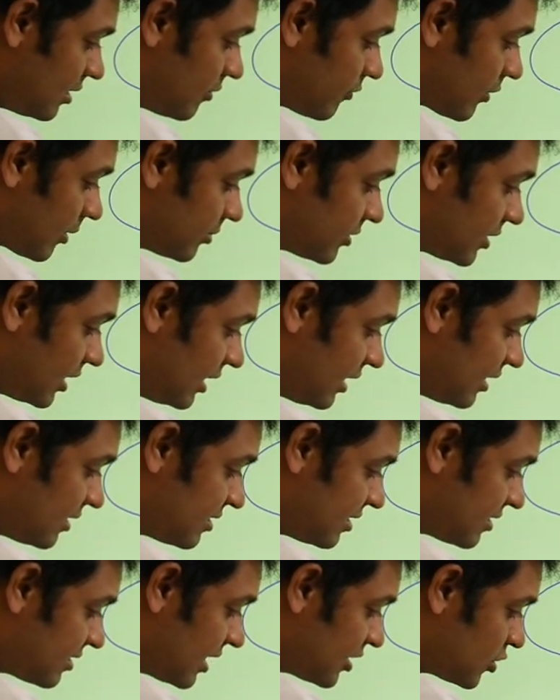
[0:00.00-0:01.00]
from
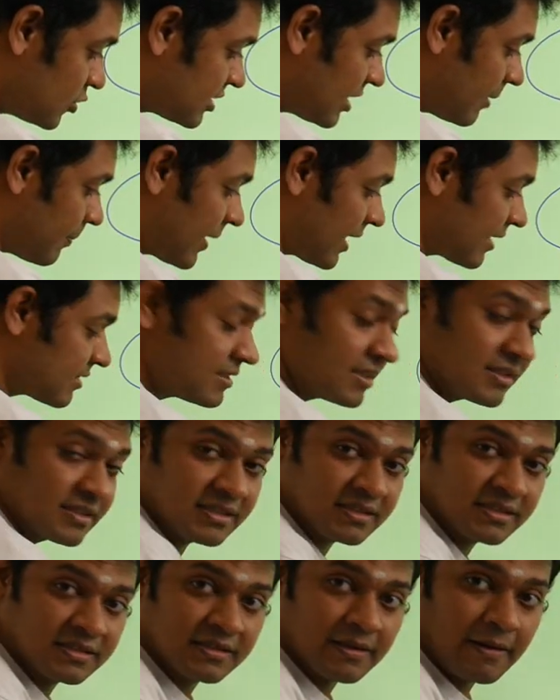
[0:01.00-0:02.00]
36 I should subtract
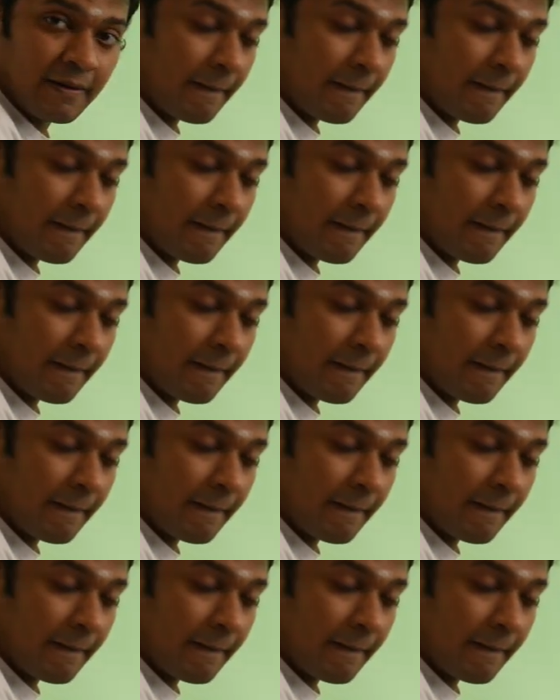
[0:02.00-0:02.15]
6.